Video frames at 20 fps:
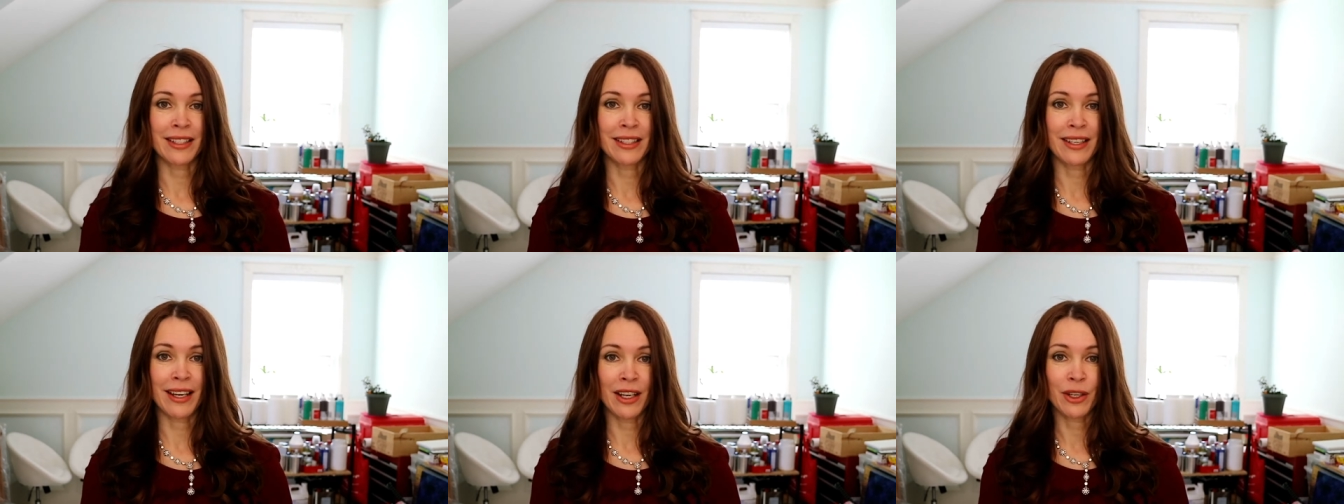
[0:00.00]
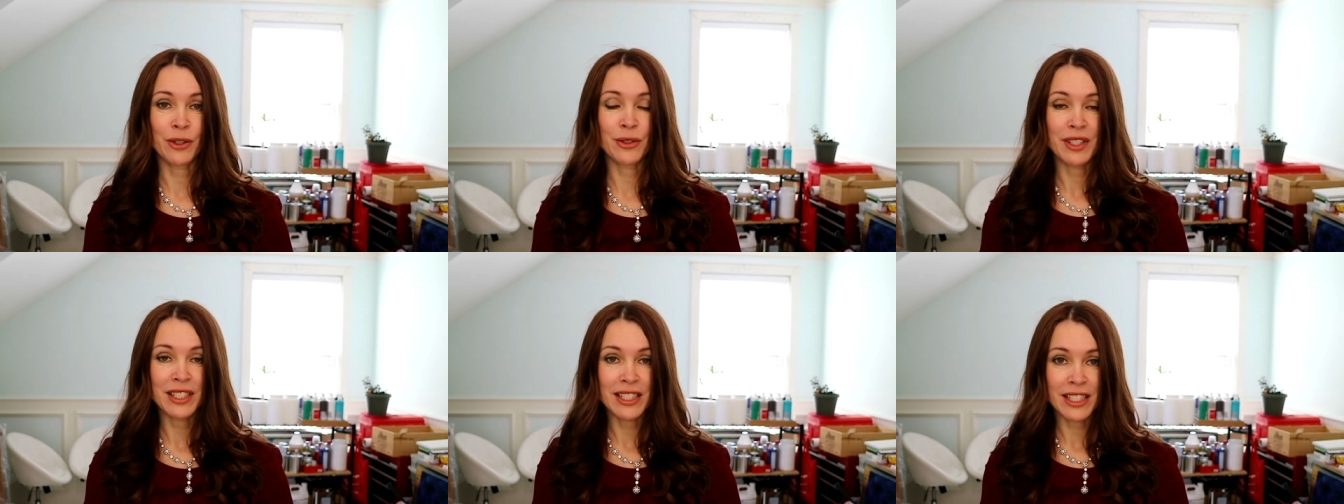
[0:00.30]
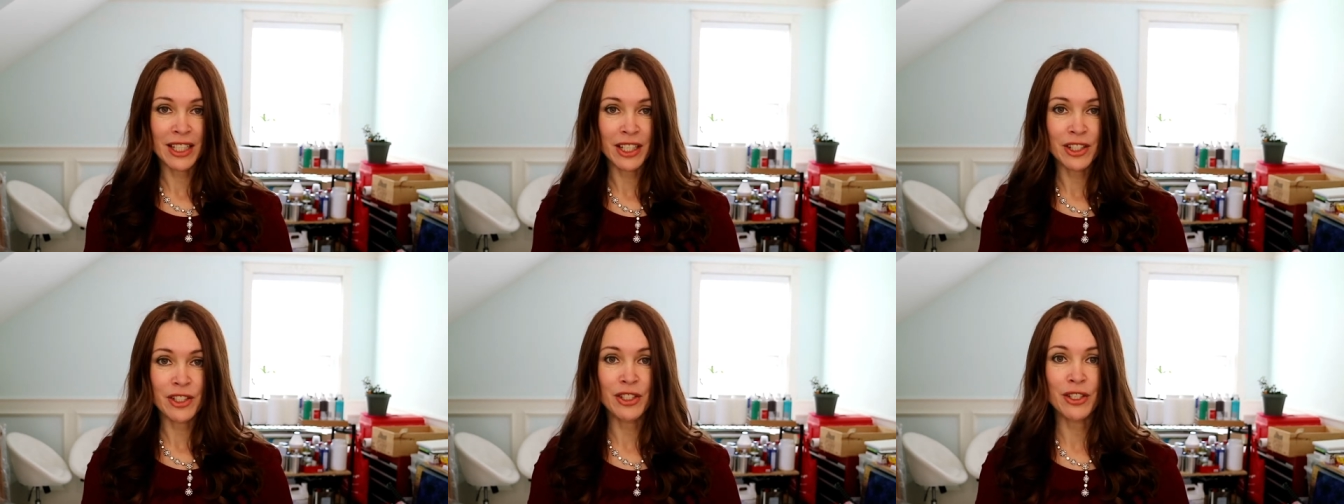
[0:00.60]
that I could
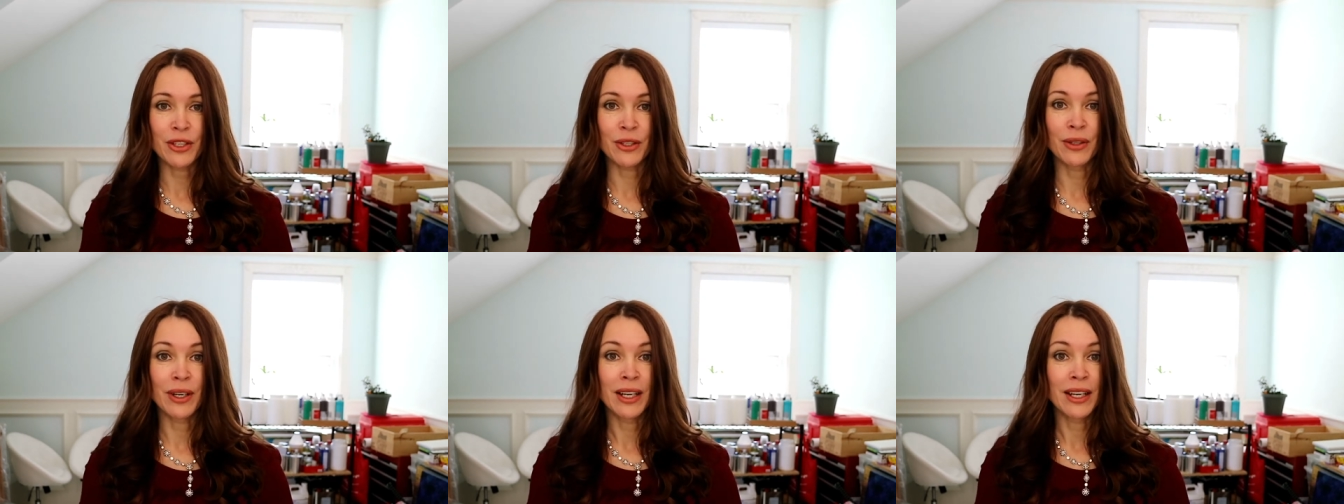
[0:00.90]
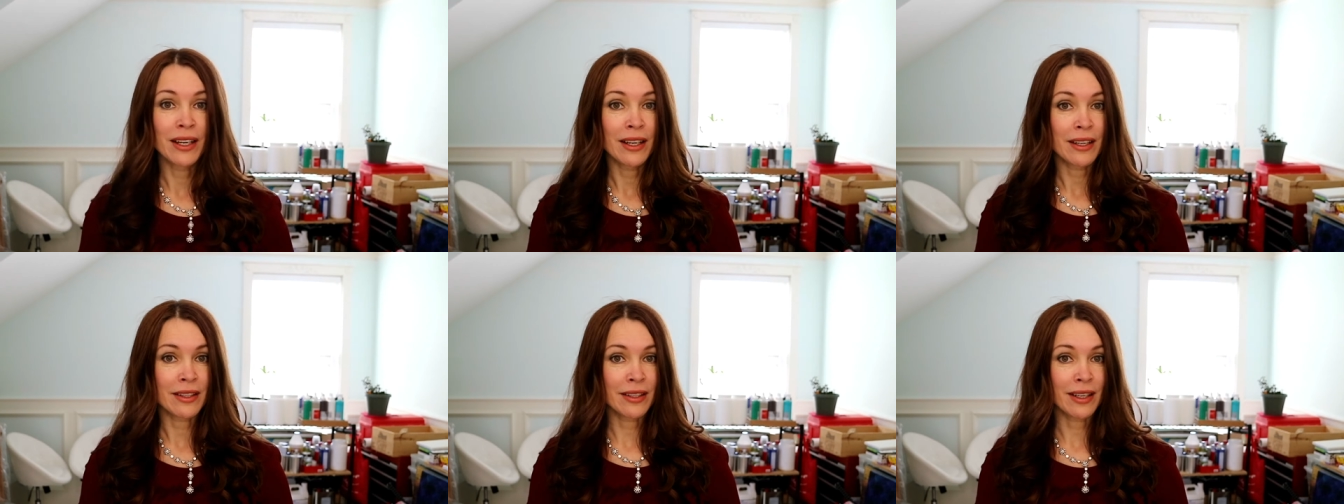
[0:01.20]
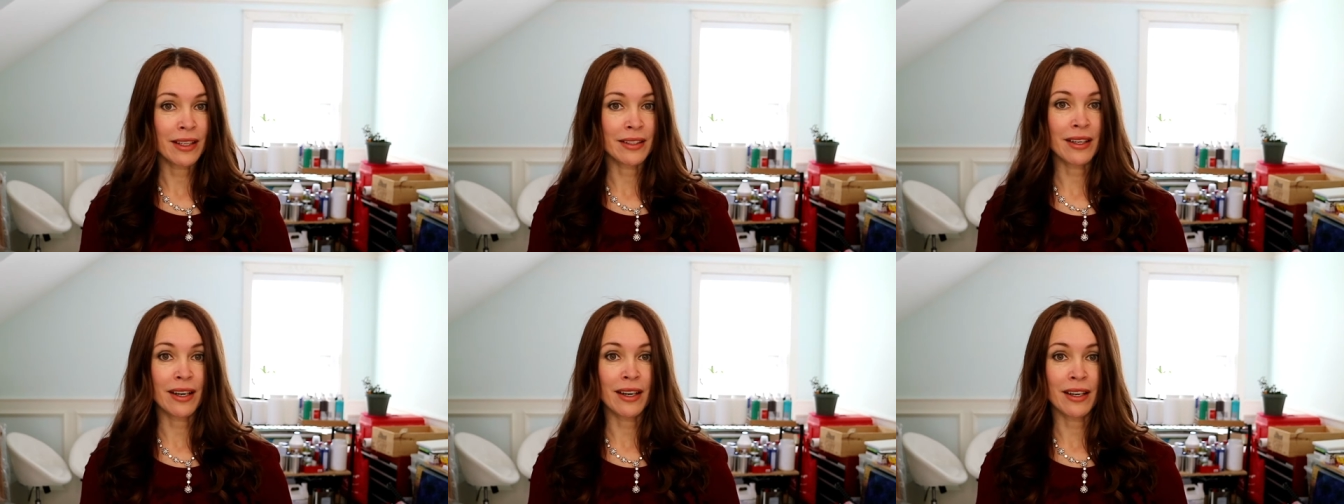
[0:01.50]
teach you
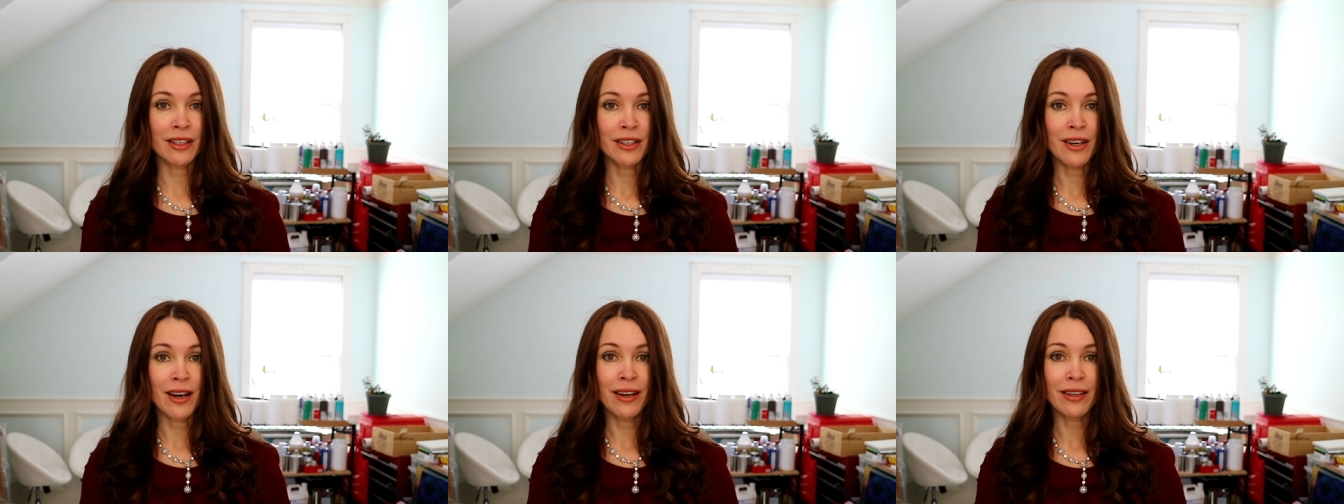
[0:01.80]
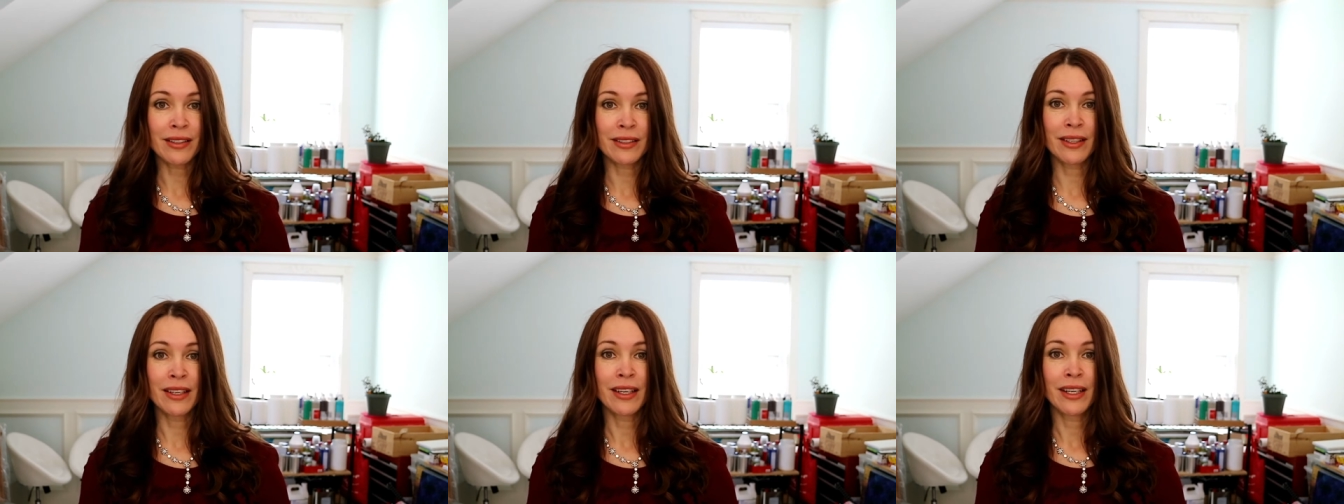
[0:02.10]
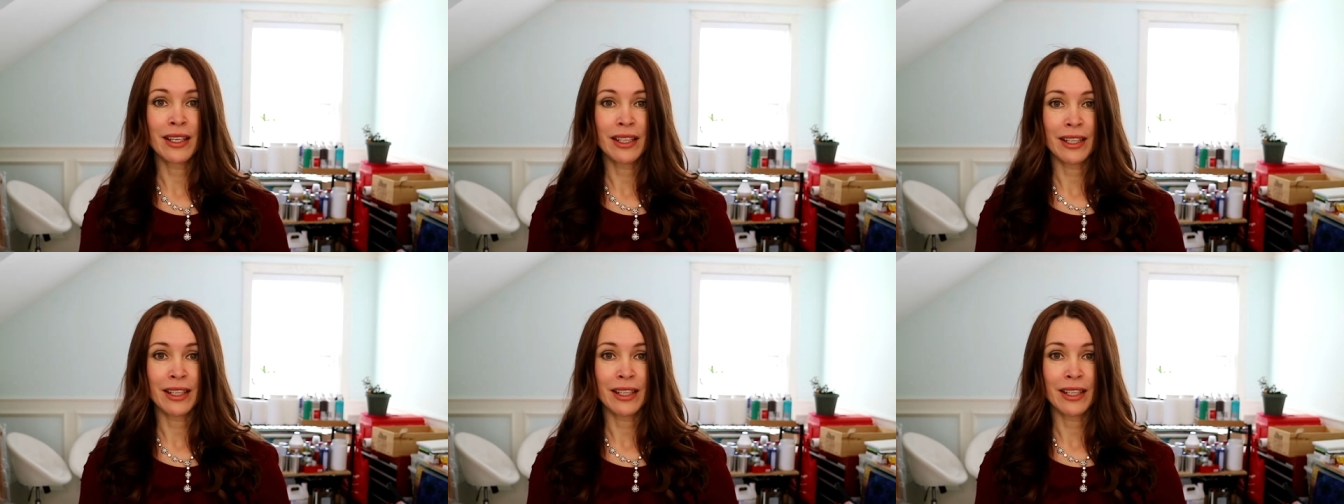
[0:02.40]
that are not